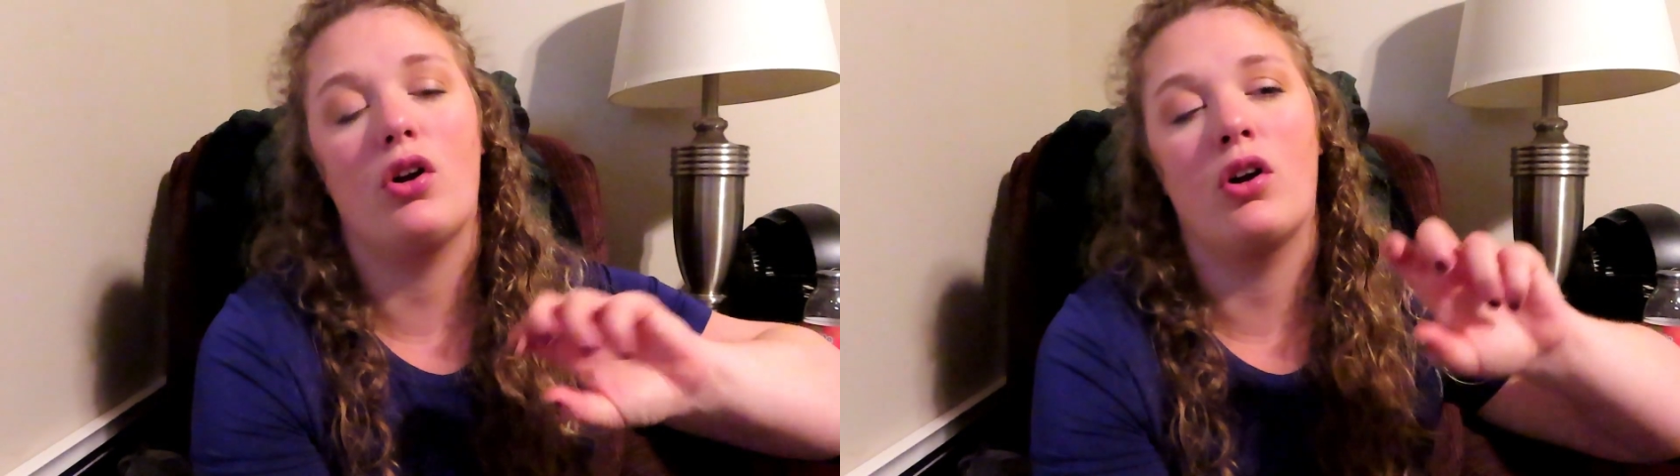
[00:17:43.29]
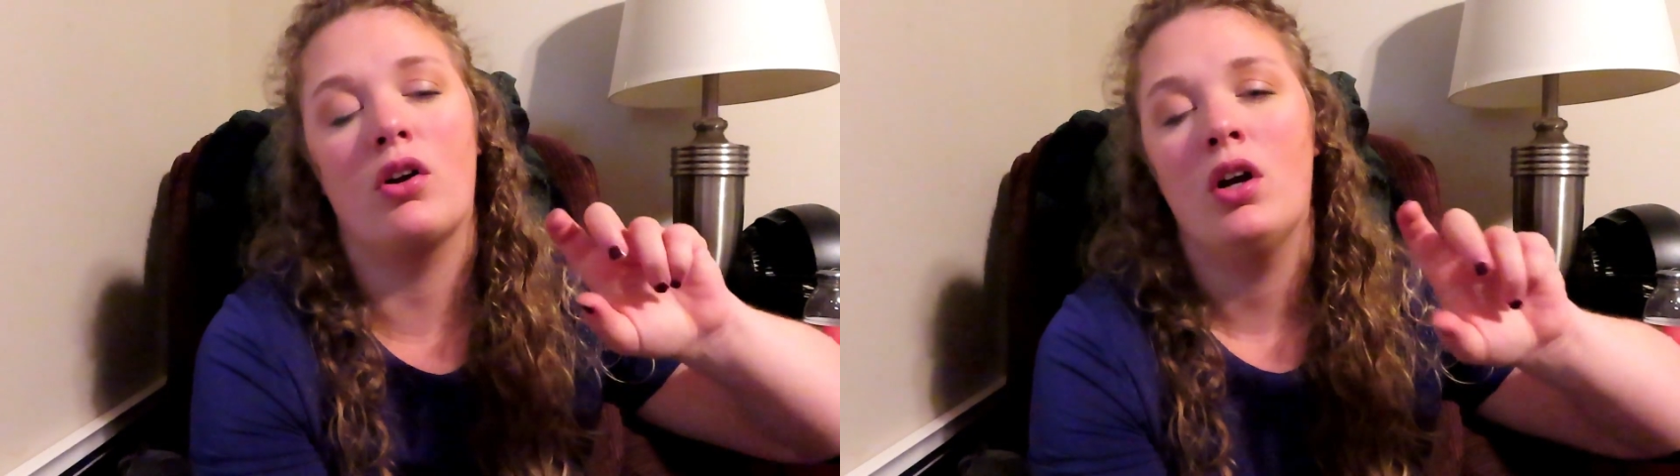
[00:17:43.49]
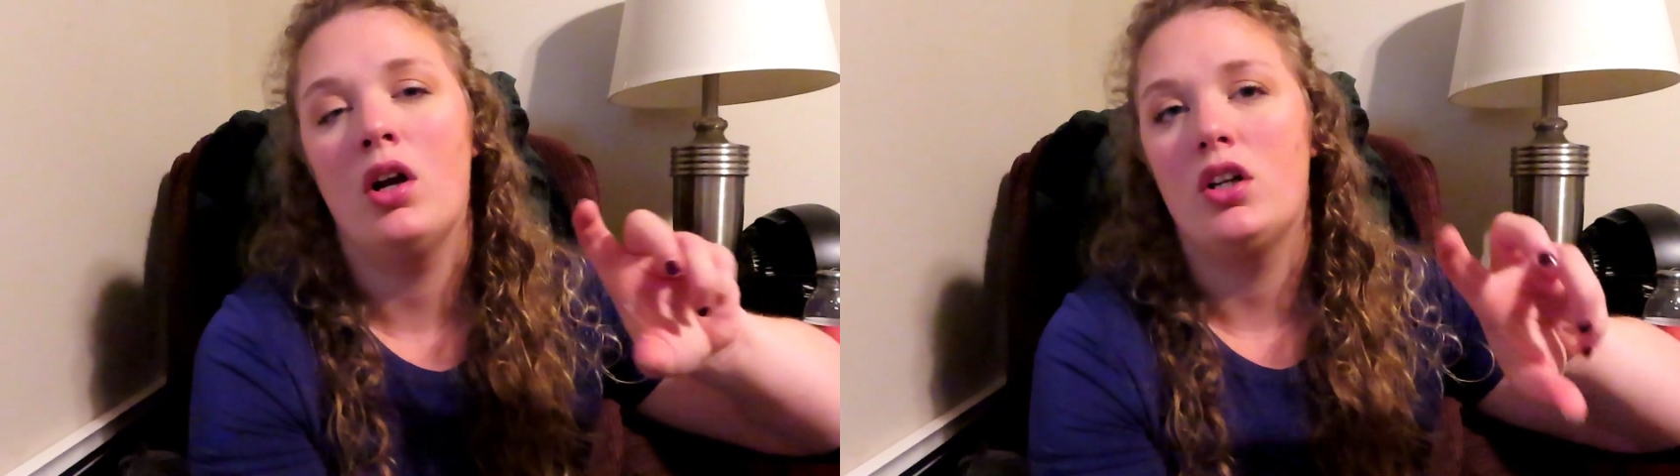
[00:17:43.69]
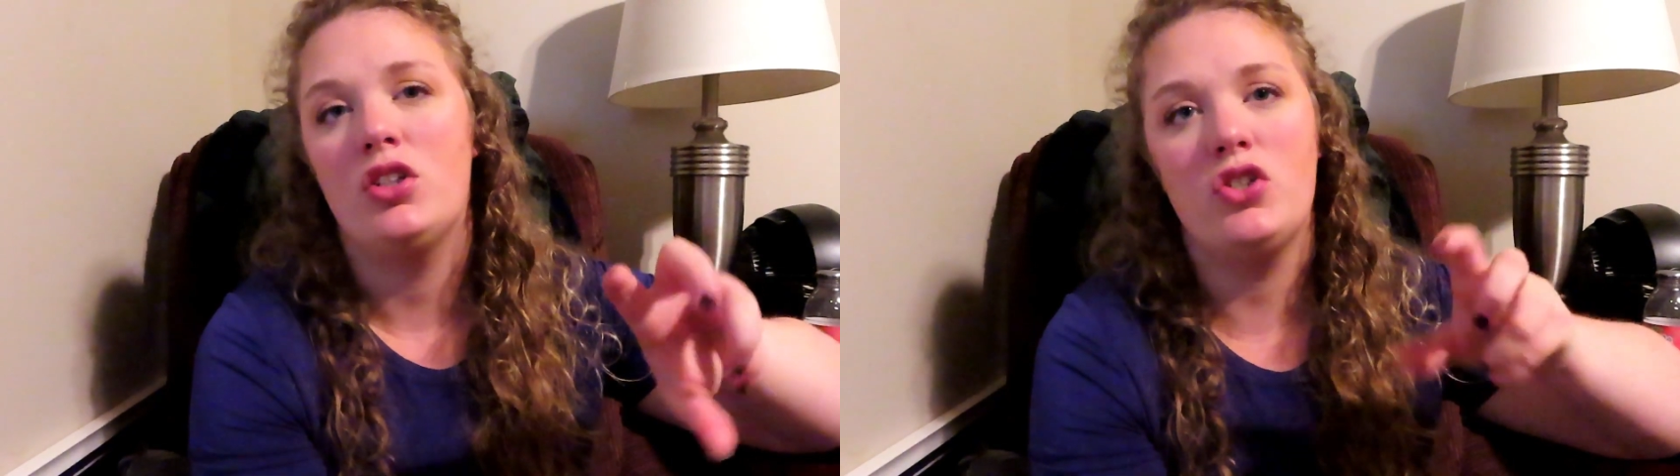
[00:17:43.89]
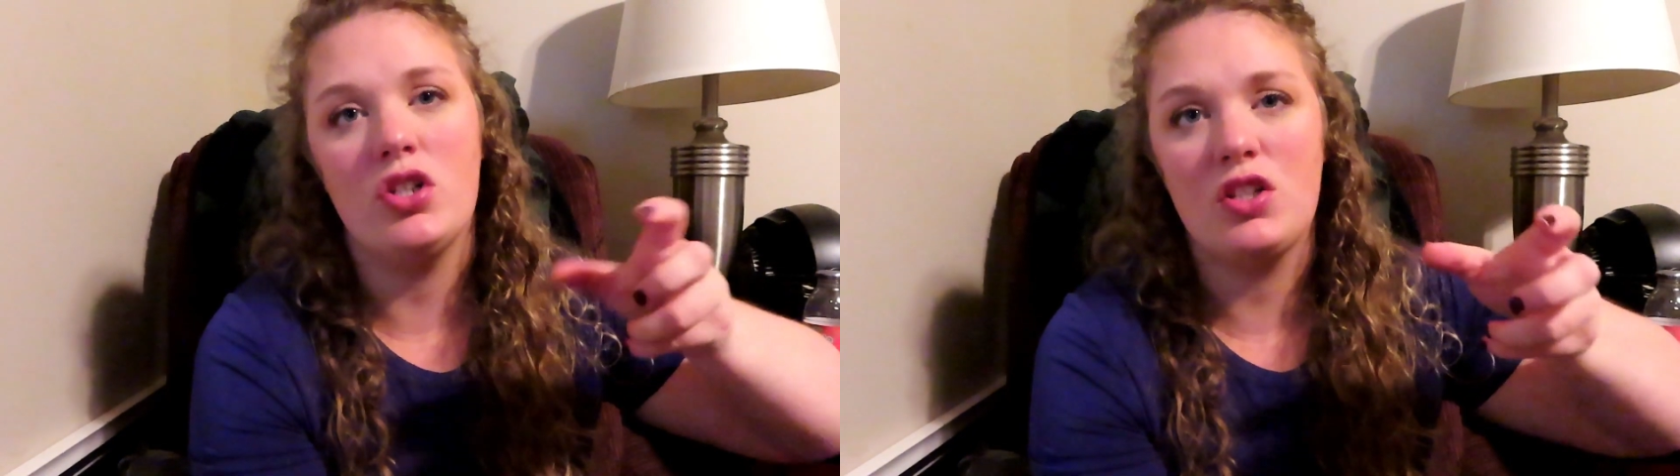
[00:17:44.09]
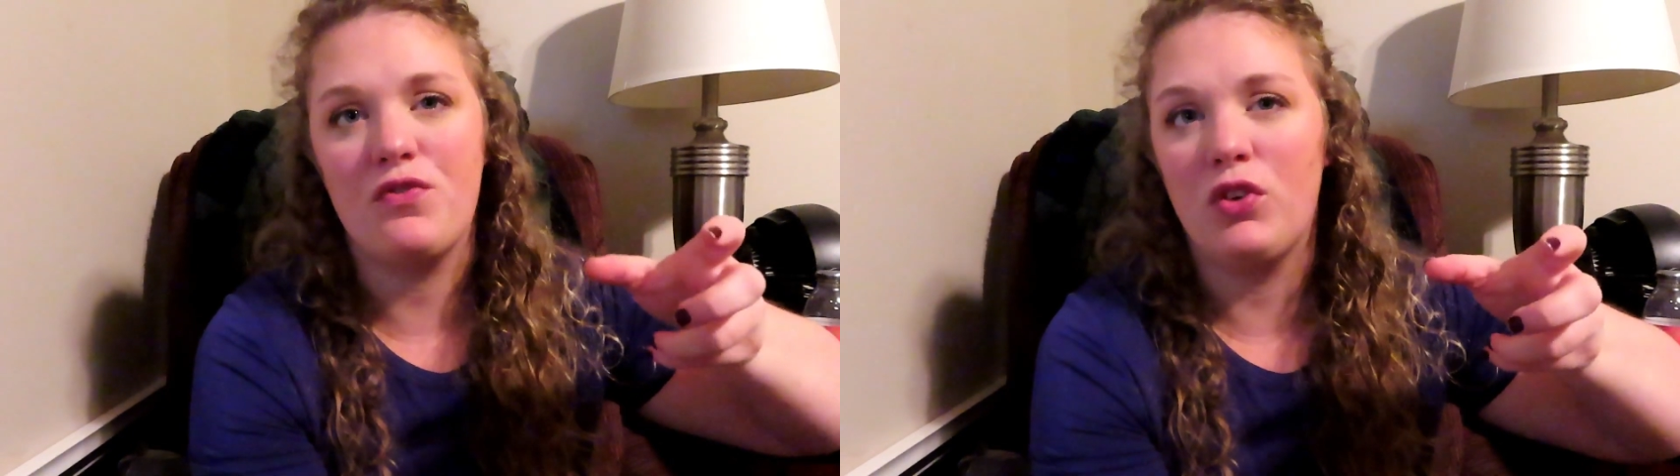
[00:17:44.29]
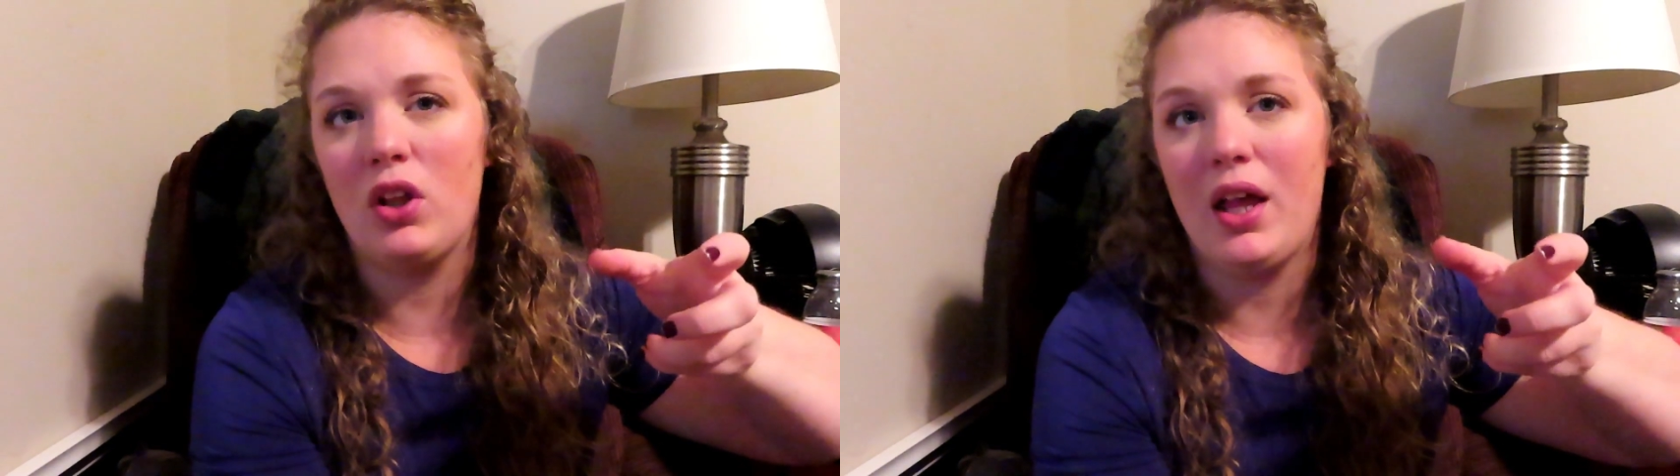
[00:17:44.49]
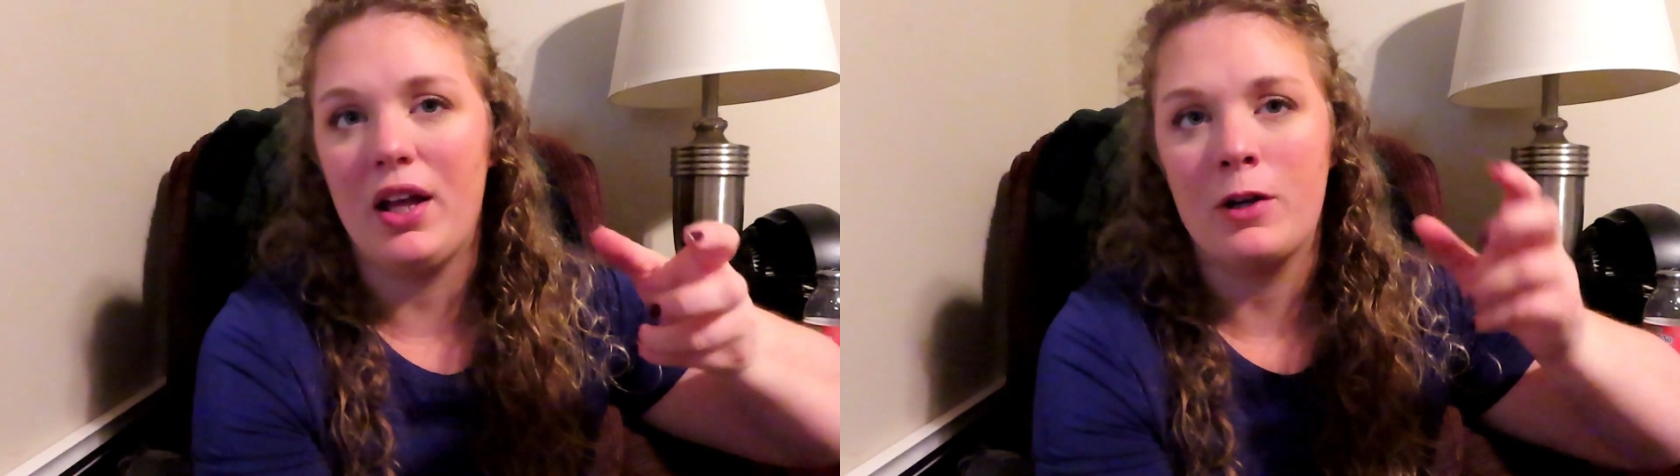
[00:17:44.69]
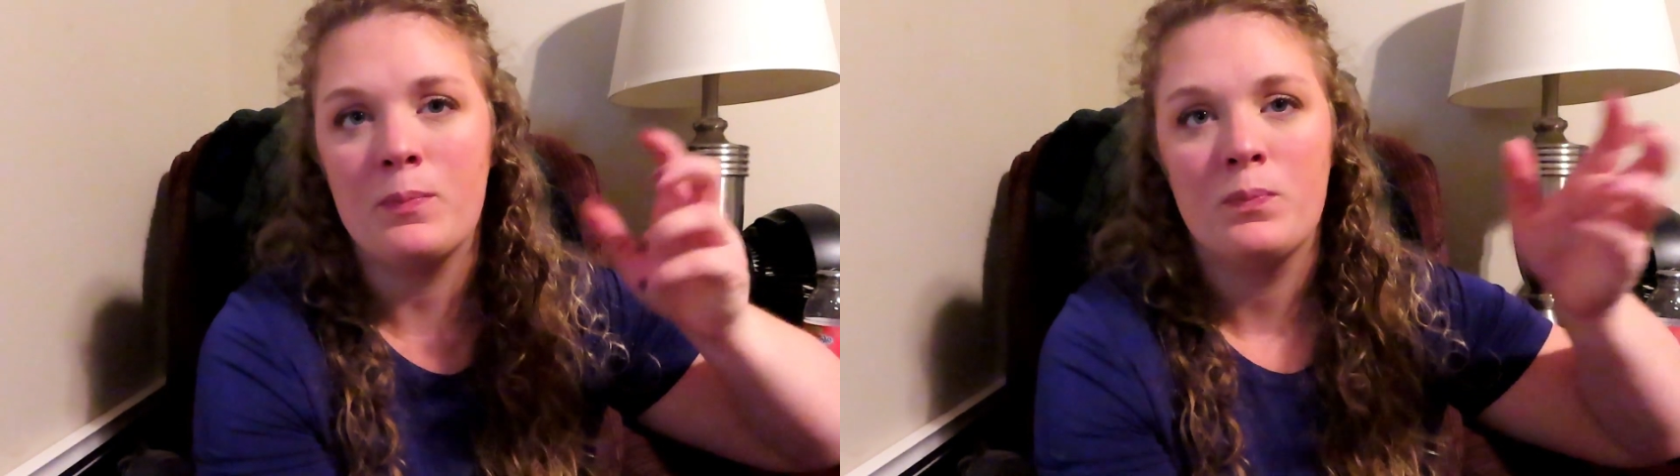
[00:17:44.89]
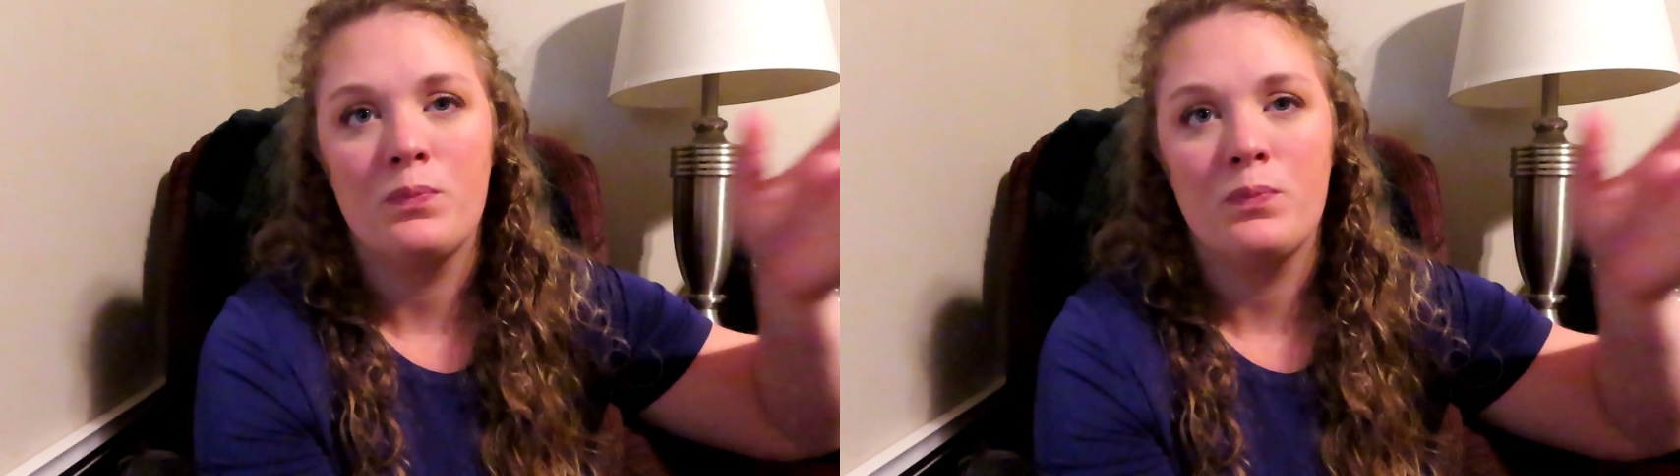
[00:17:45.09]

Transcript: her just for like